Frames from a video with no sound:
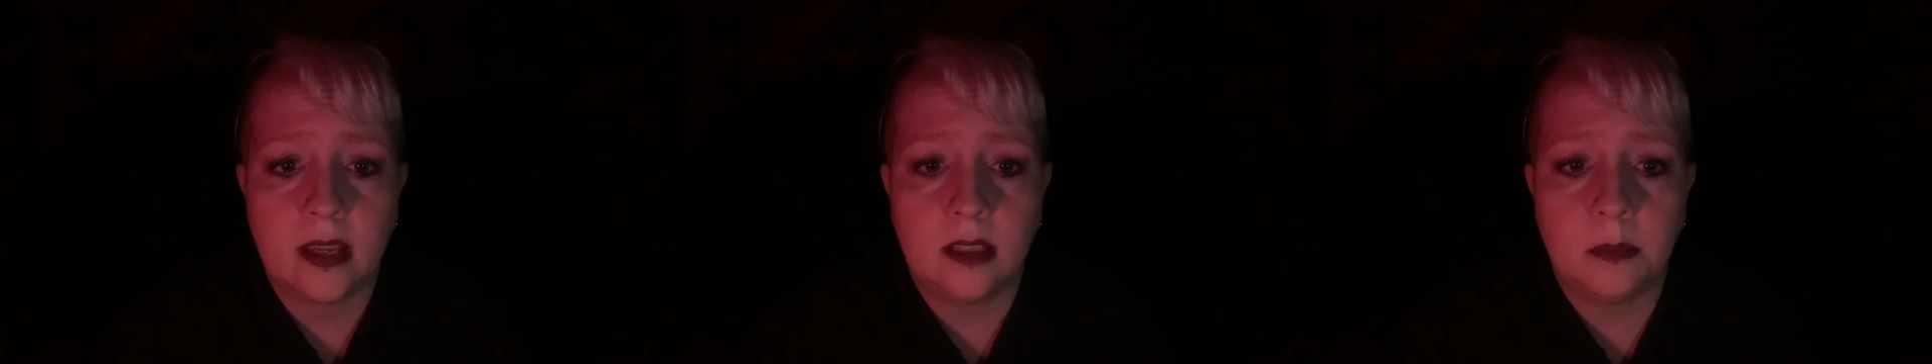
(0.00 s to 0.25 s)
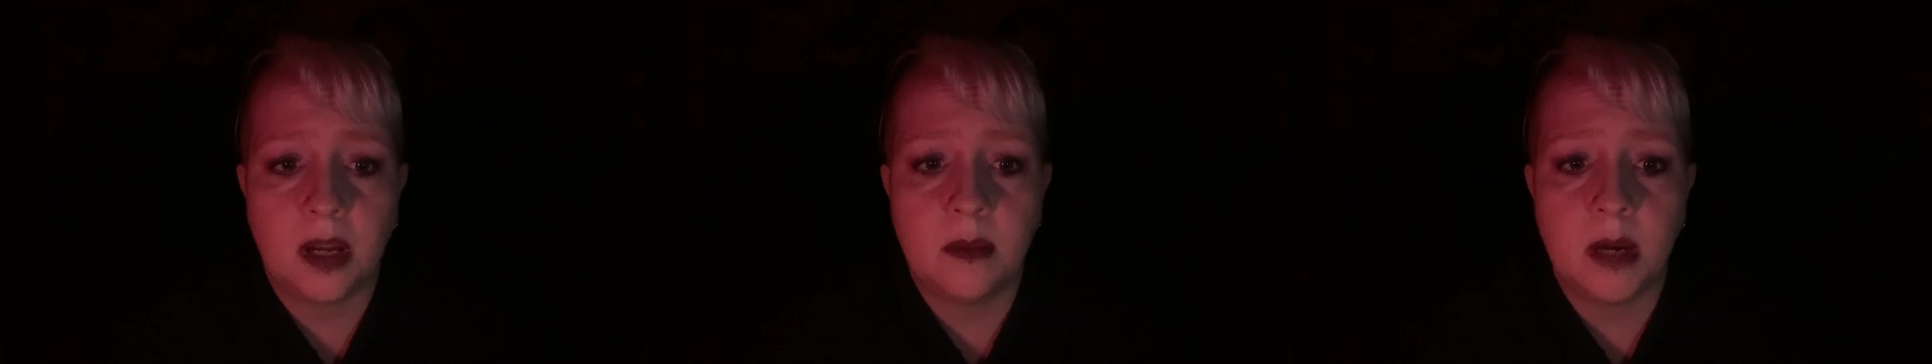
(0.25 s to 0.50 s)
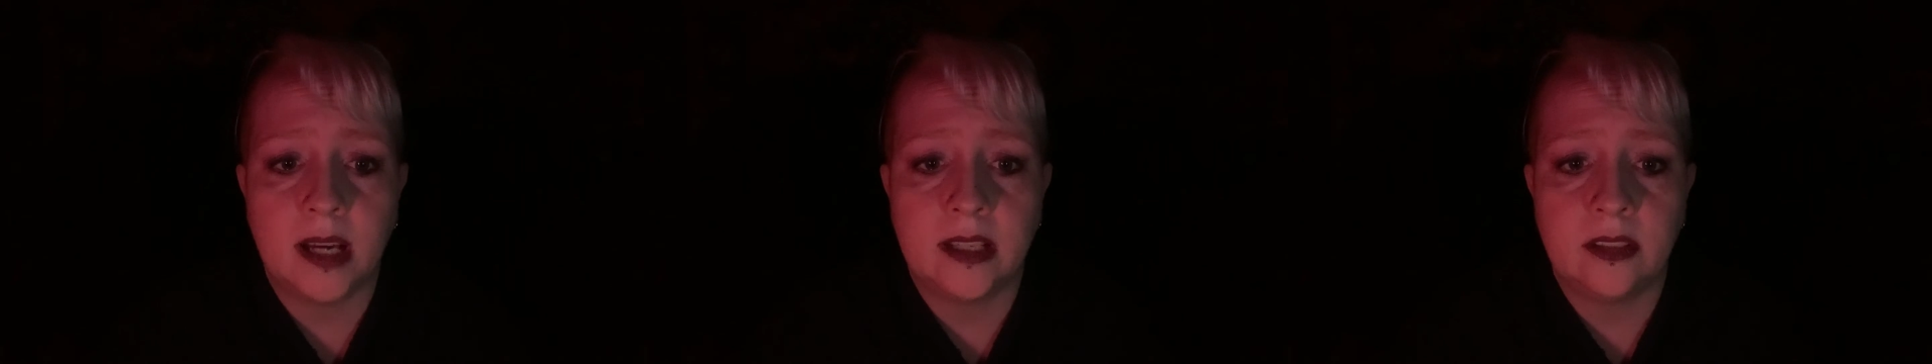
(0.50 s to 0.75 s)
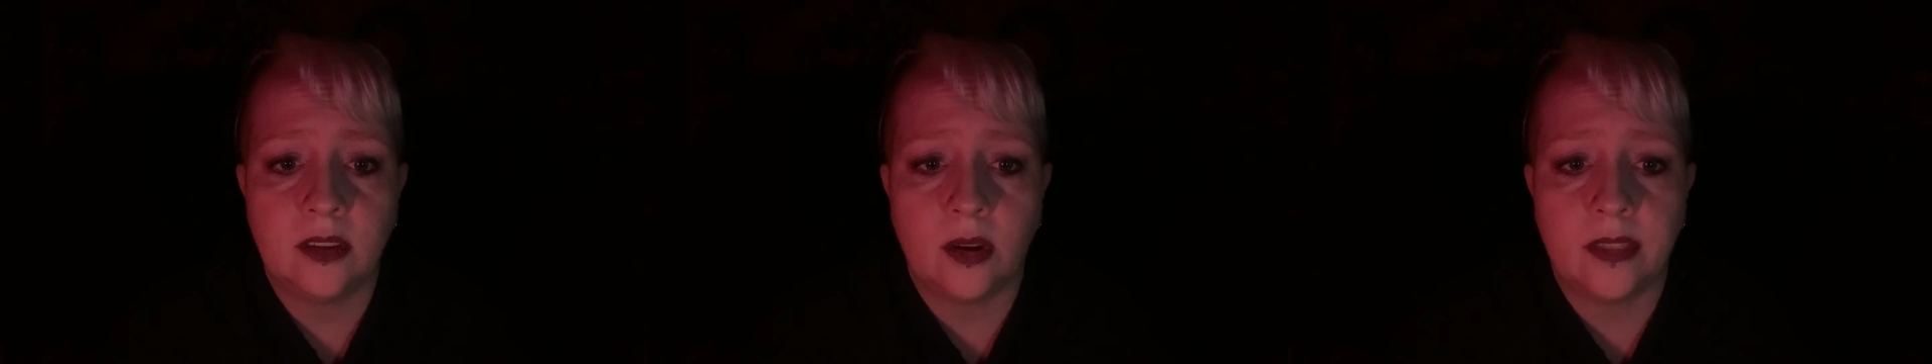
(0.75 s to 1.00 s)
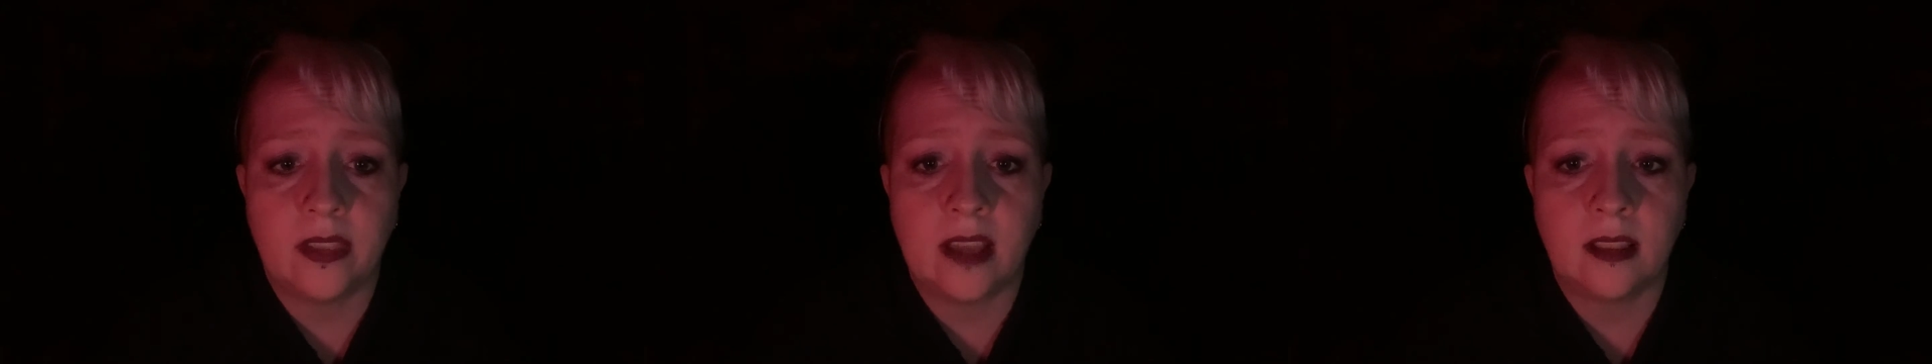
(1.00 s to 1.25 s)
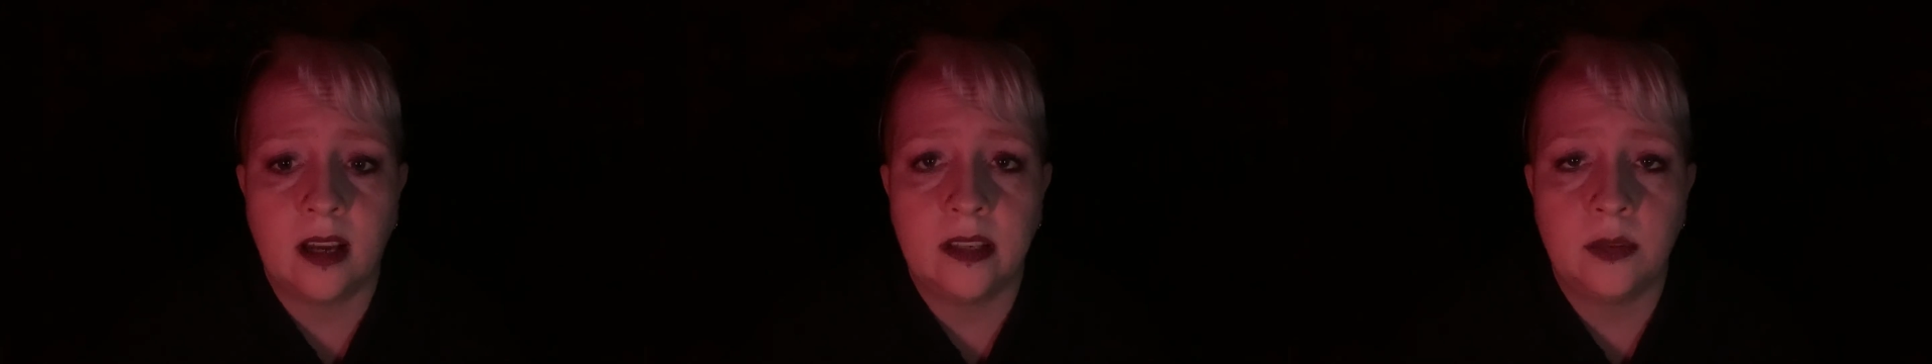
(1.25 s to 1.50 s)
in my mind on that
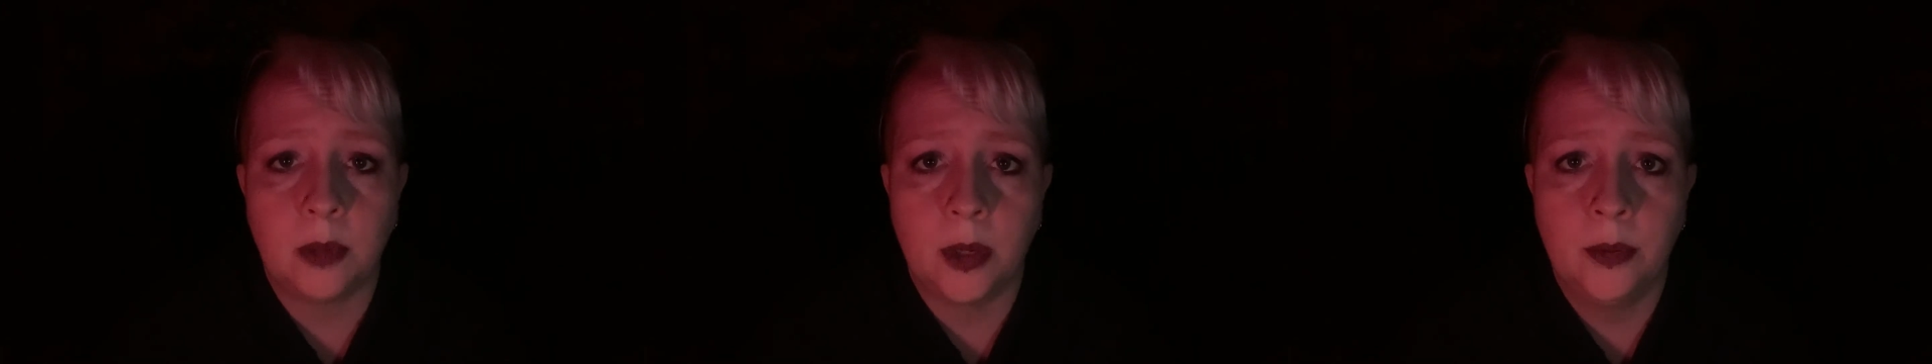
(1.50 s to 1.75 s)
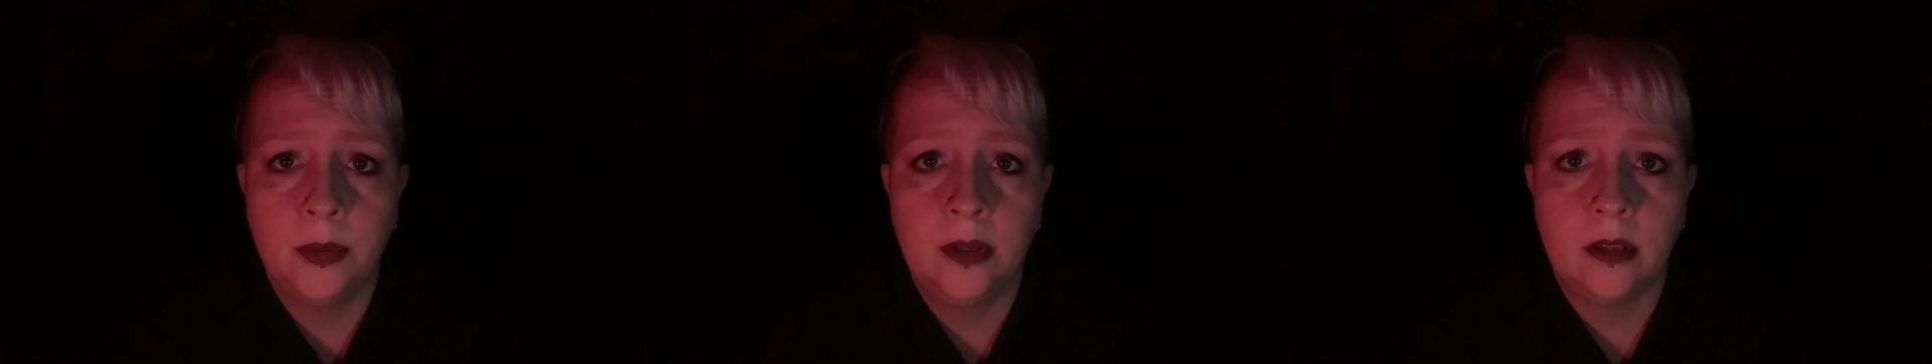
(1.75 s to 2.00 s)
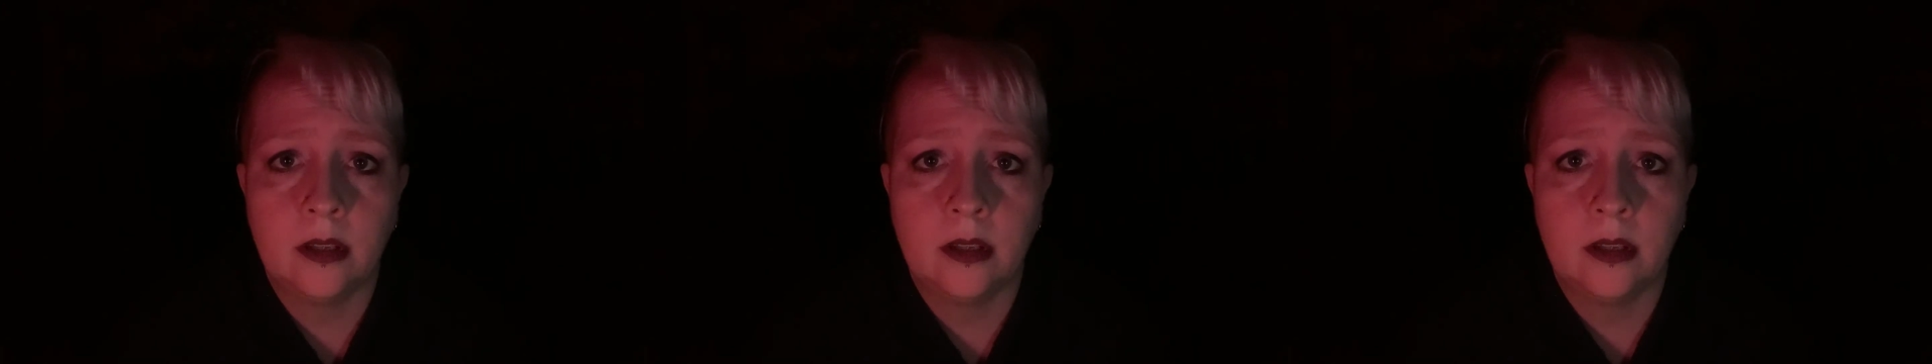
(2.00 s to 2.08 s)
lined road,